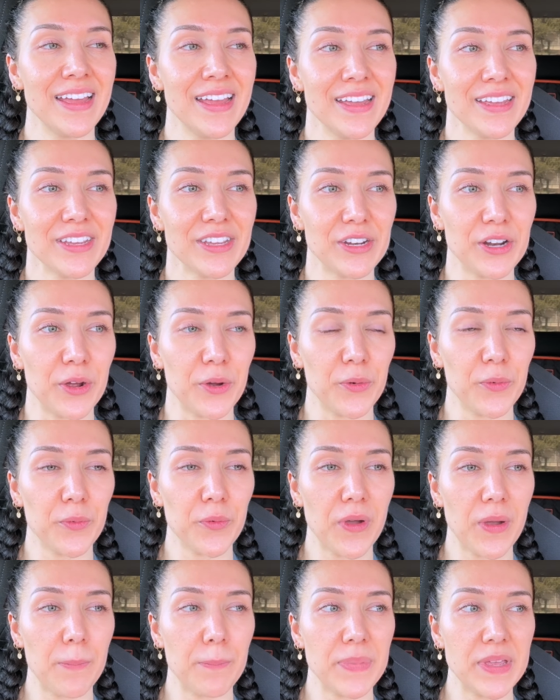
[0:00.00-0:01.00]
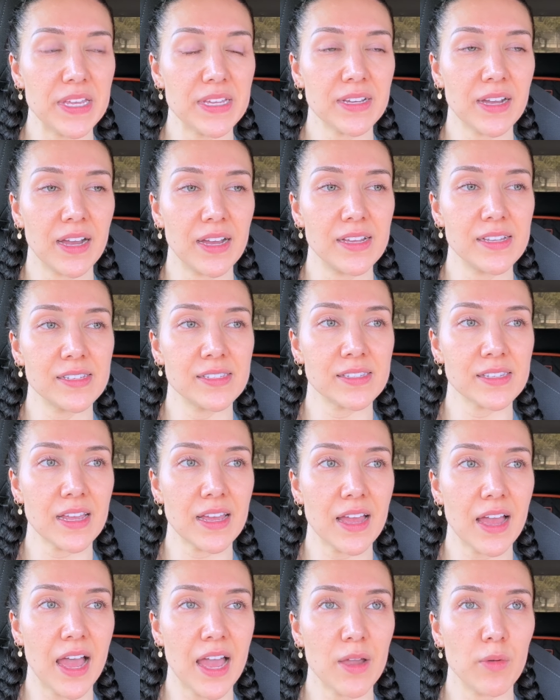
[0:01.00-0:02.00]
because
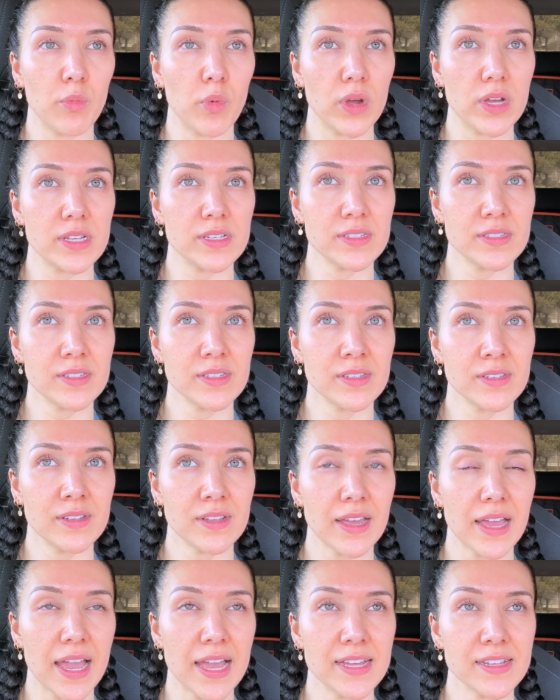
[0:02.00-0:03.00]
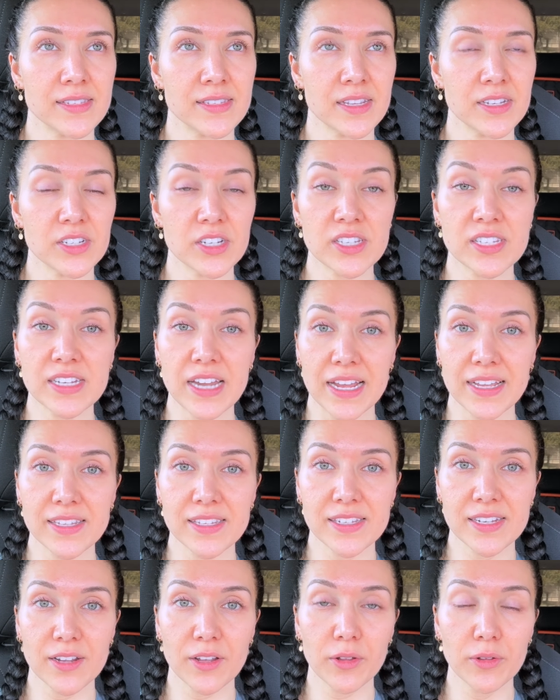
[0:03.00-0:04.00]
I was at such a
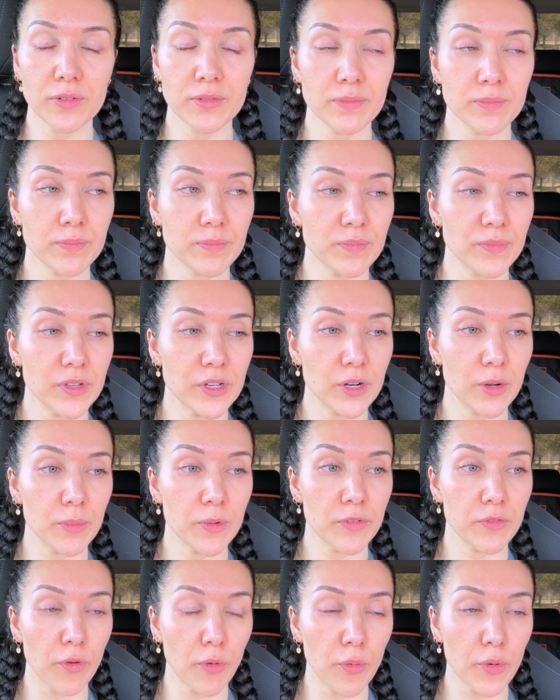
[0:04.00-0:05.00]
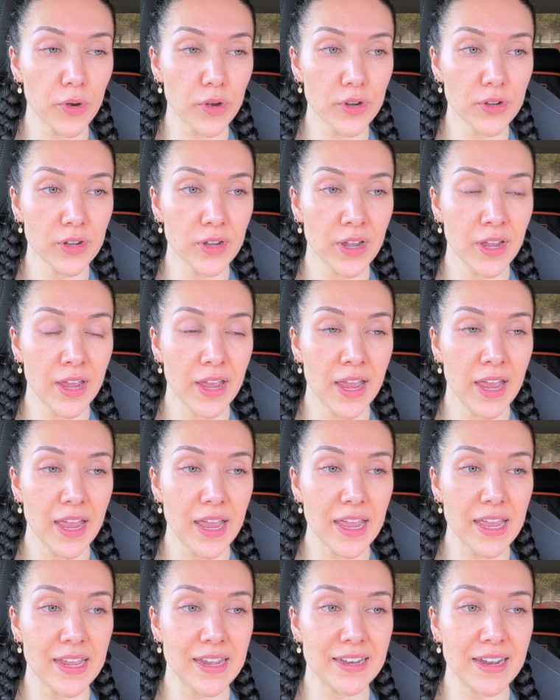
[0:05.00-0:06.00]
standstill, before,
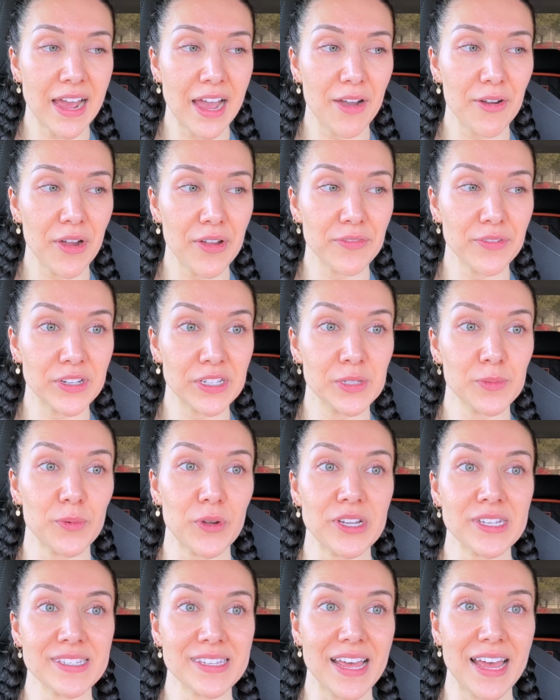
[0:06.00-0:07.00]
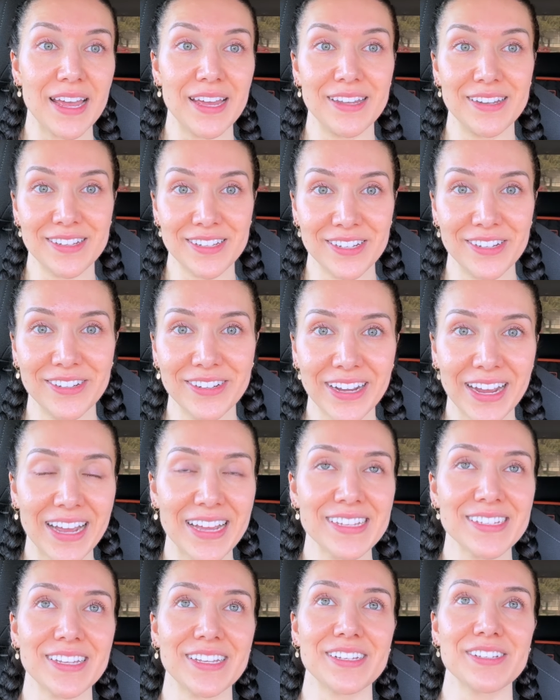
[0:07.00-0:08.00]
and how I've expressed that to you
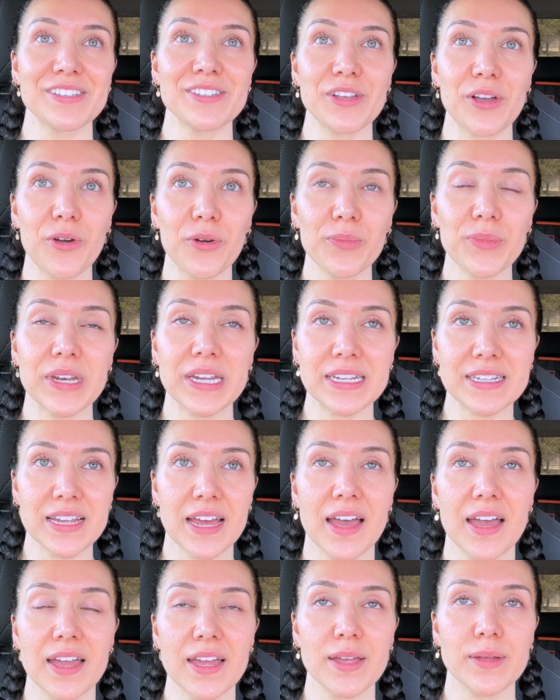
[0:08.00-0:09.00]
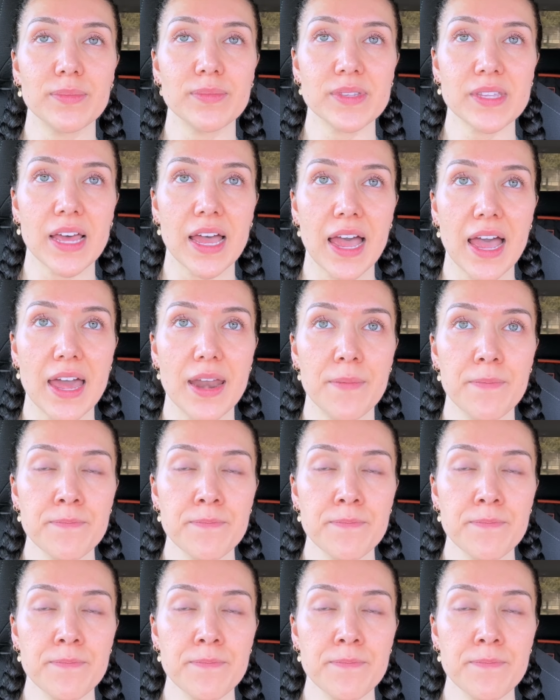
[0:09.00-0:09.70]
guys like so many times that